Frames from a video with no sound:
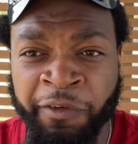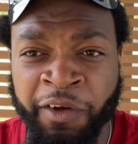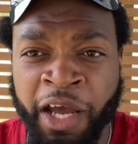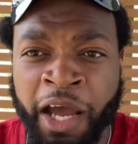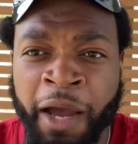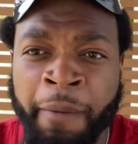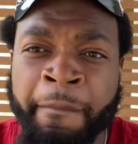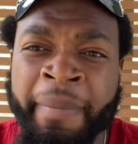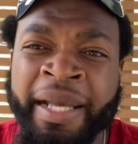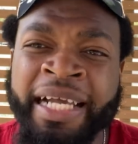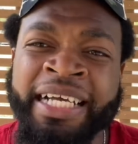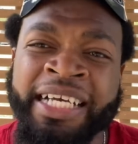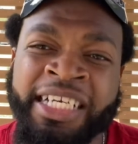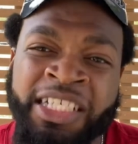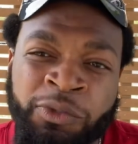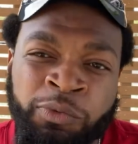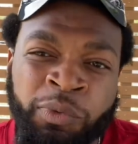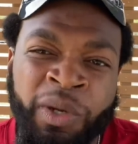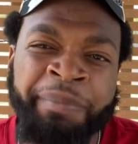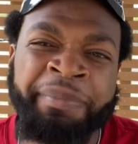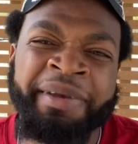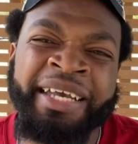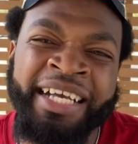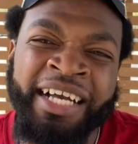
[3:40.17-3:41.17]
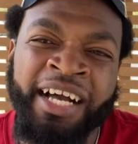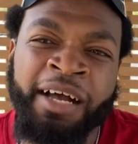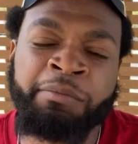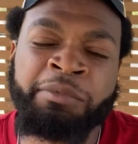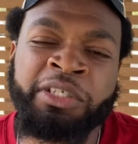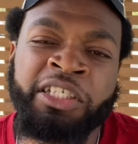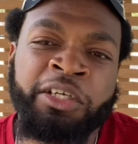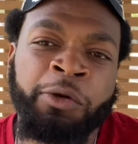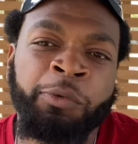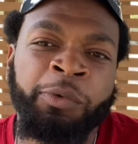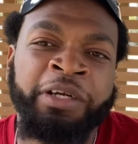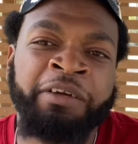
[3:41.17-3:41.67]
because we become
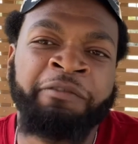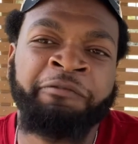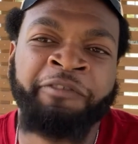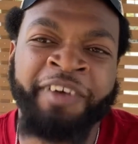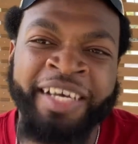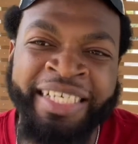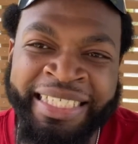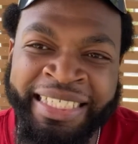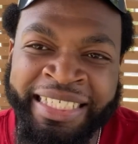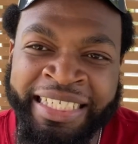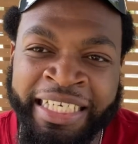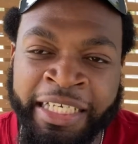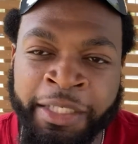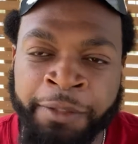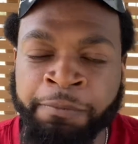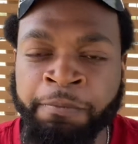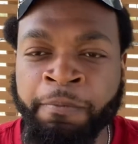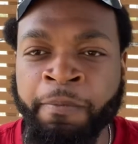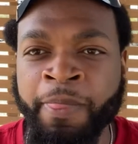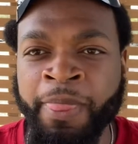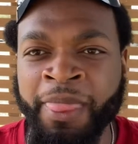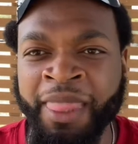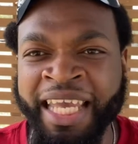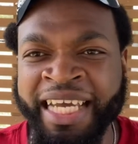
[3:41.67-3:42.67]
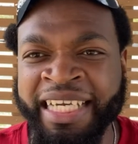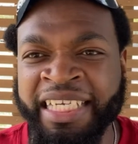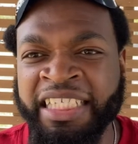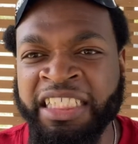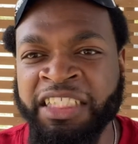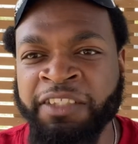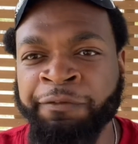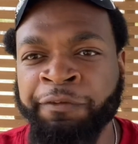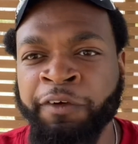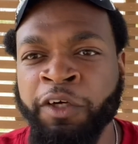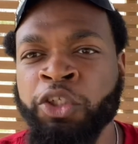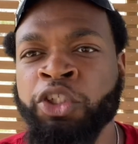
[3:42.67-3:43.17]
so invested in this
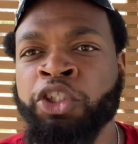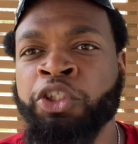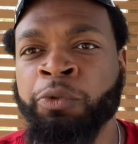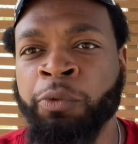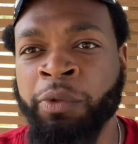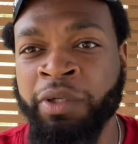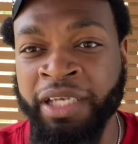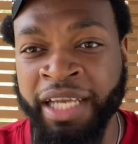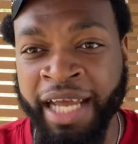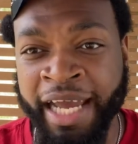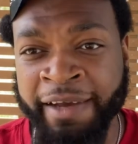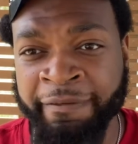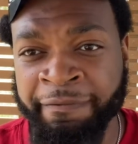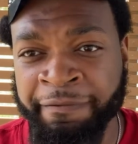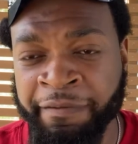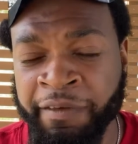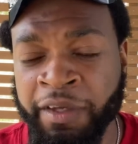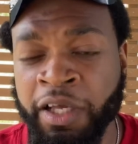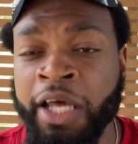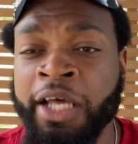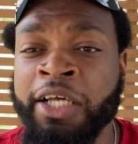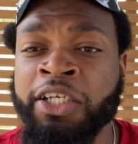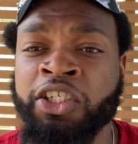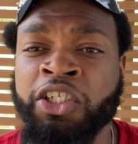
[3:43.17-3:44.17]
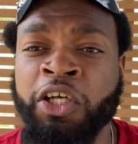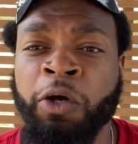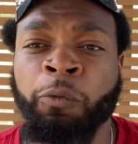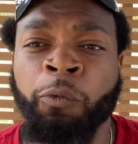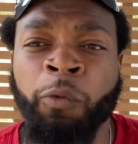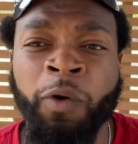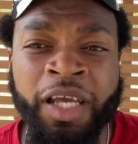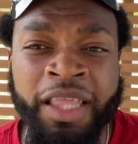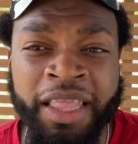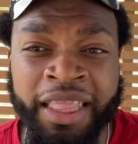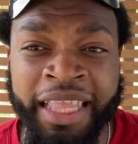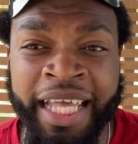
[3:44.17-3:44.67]
virtual life. So
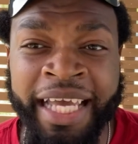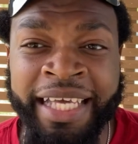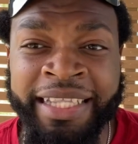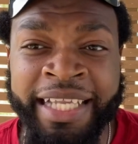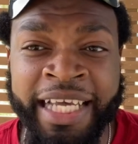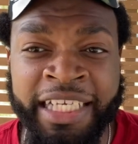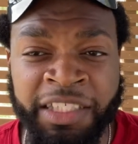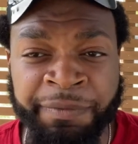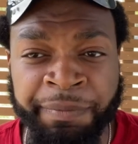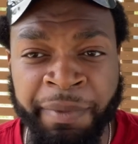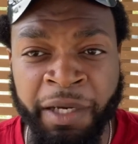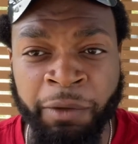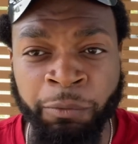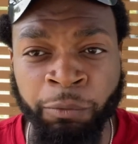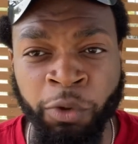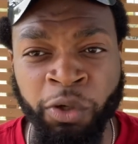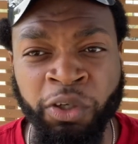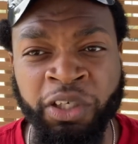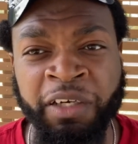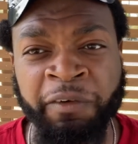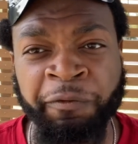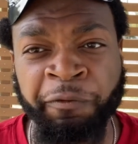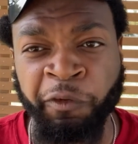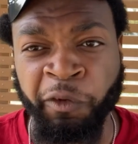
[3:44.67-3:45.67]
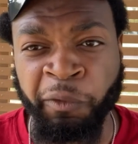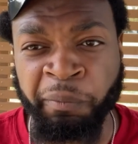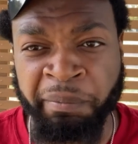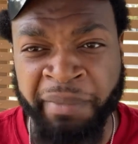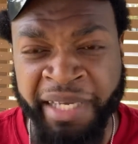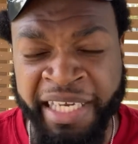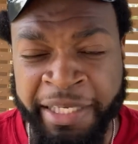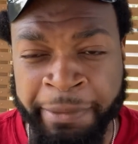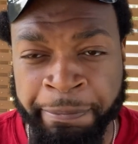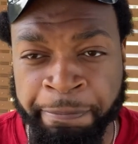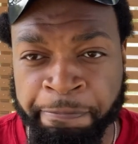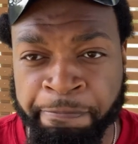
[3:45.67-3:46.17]
one thing that's been working for me,
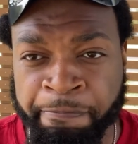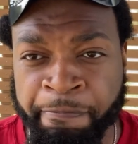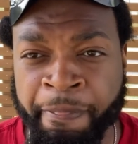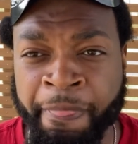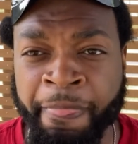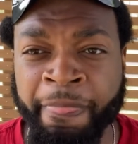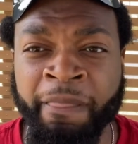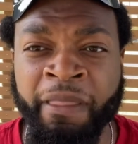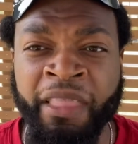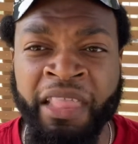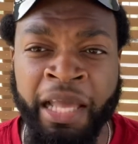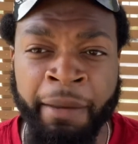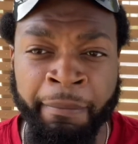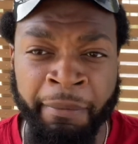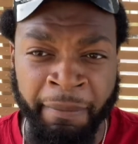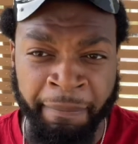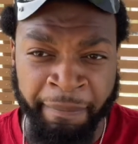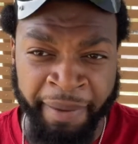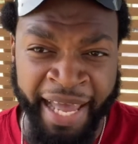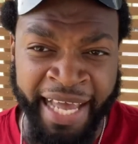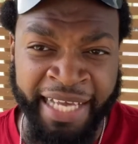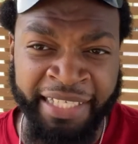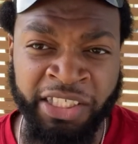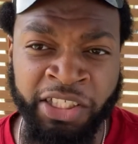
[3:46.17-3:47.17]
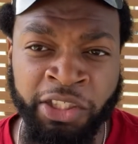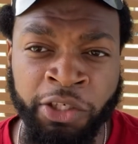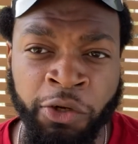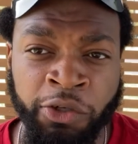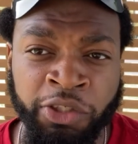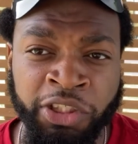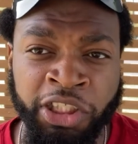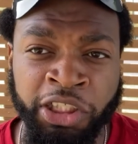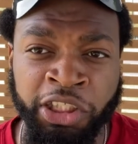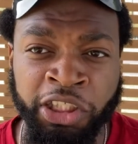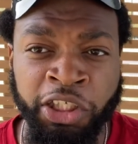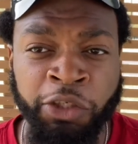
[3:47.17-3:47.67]
and I'm gonna pass it on
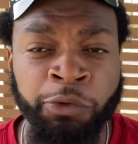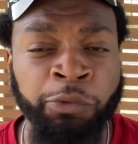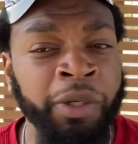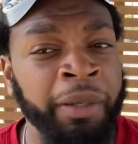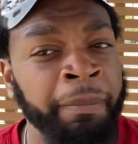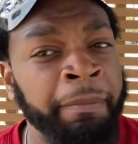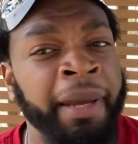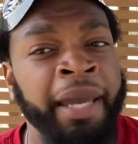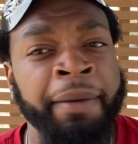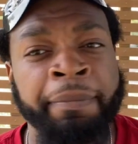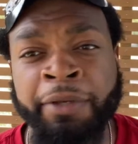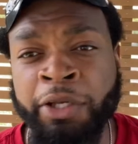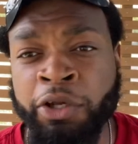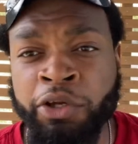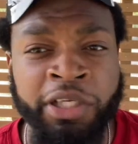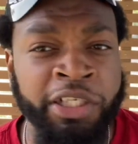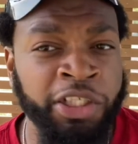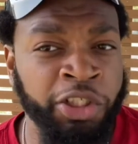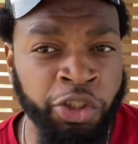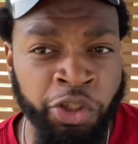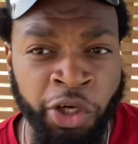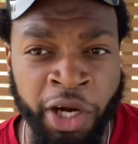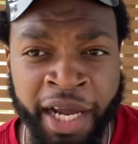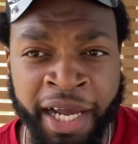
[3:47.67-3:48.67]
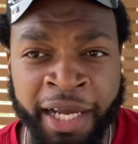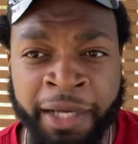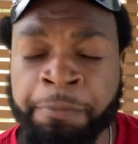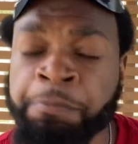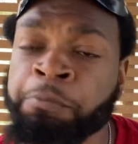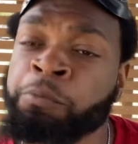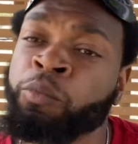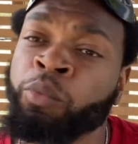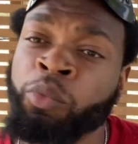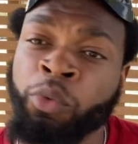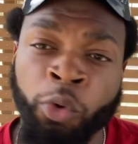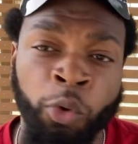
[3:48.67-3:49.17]
to you and maybe you can try it,
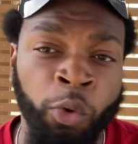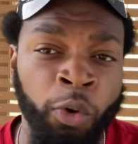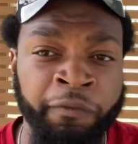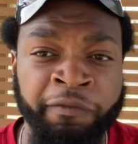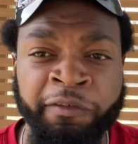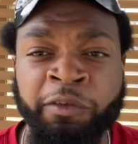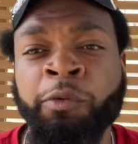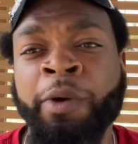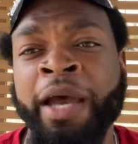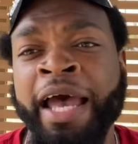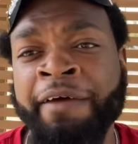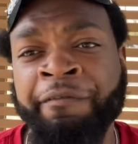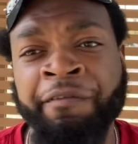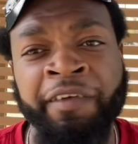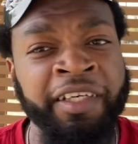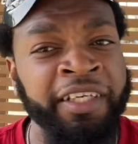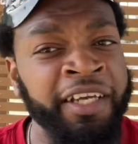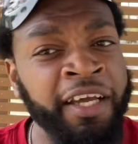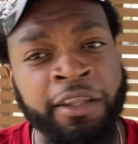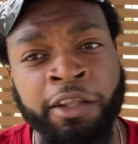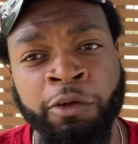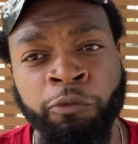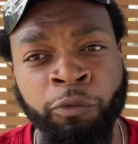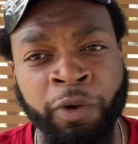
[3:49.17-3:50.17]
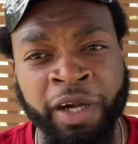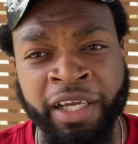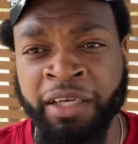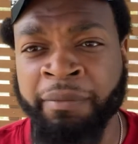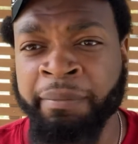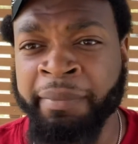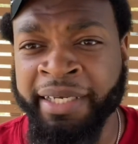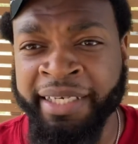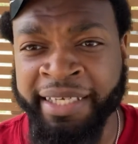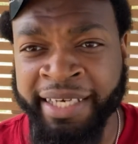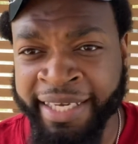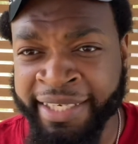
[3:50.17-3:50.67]
or if you have another
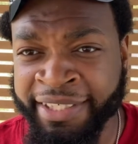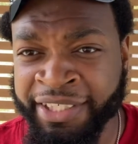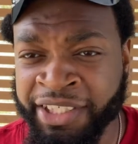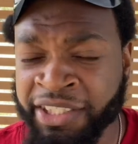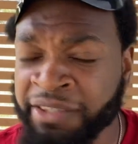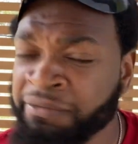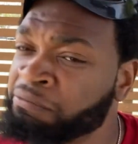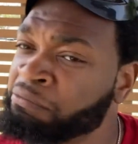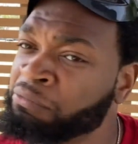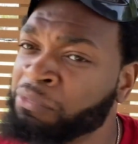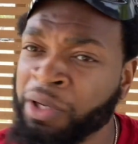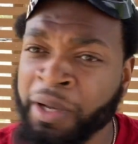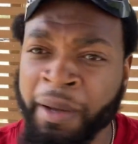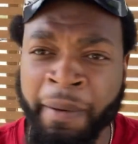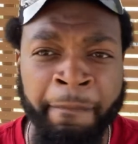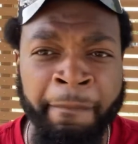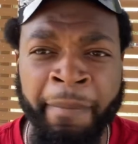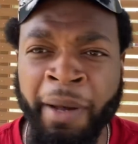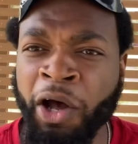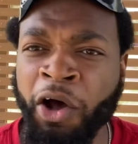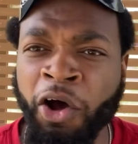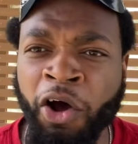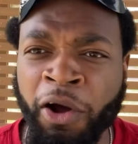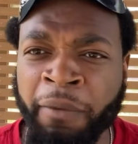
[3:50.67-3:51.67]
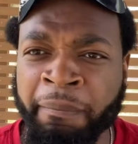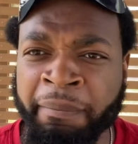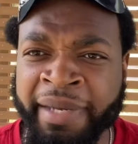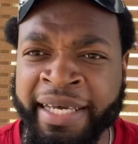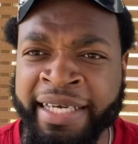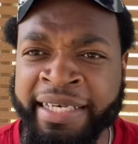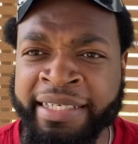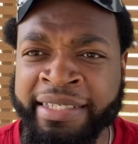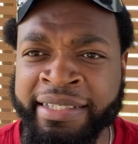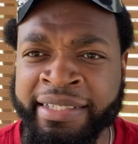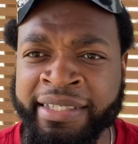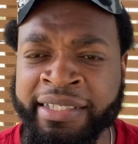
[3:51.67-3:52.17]
recommendation, by all
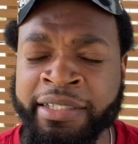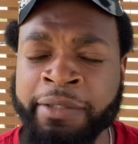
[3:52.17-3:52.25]
means.